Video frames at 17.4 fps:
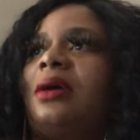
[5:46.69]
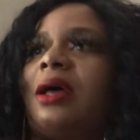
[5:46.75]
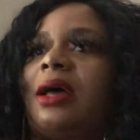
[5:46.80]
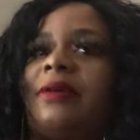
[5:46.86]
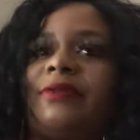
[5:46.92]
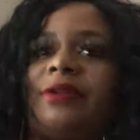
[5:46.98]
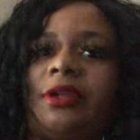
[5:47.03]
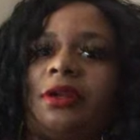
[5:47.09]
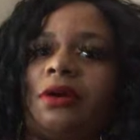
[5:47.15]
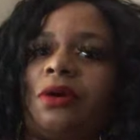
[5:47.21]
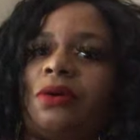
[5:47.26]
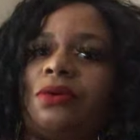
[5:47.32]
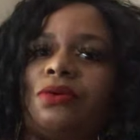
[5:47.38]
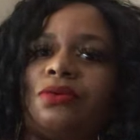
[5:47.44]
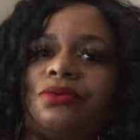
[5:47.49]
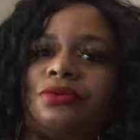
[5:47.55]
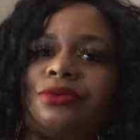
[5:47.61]
I've done a
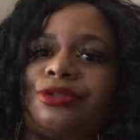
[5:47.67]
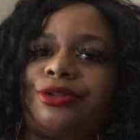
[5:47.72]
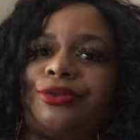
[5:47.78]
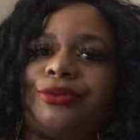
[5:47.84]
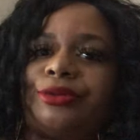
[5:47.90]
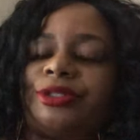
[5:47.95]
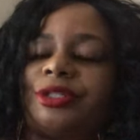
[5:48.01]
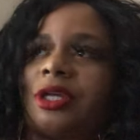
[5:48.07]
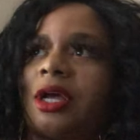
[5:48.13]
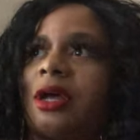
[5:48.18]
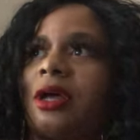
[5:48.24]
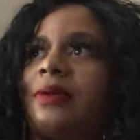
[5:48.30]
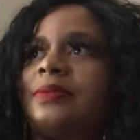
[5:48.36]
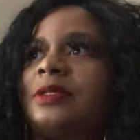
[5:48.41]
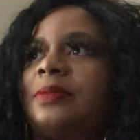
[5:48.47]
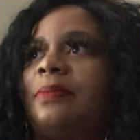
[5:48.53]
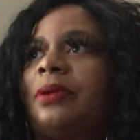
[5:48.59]
whole slew of
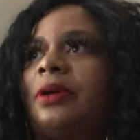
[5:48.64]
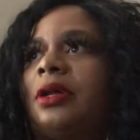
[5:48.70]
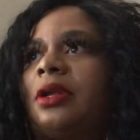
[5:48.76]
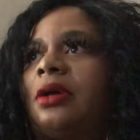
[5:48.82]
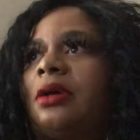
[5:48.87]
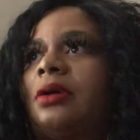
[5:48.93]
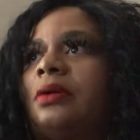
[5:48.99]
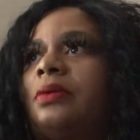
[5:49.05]
jobs, but